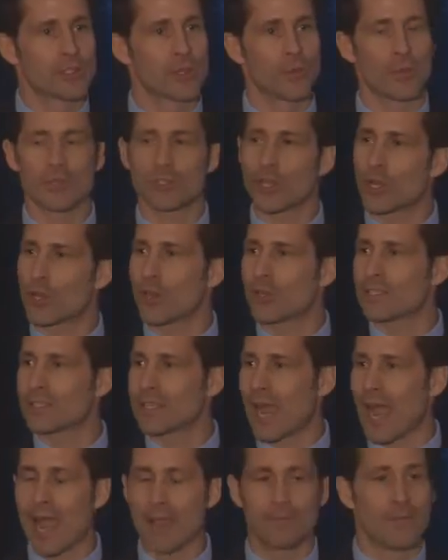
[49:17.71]
So it's a good
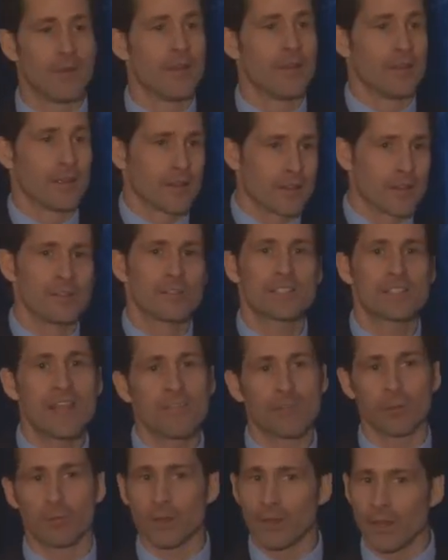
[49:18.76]
time
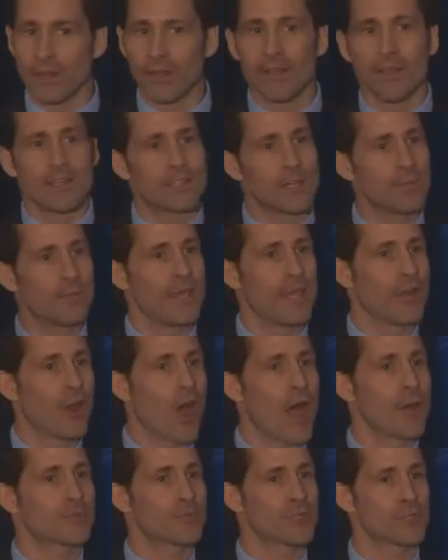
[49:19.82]
conceivably to be an
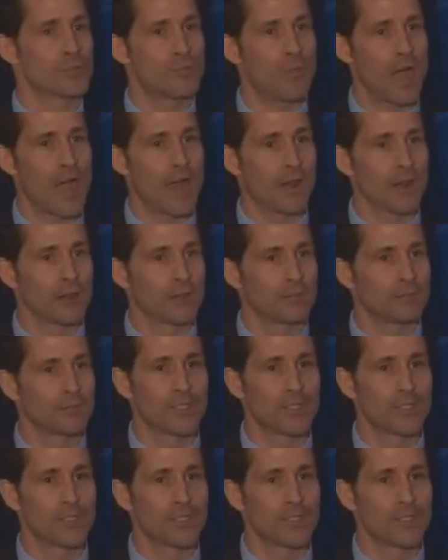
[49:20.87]
options buyer,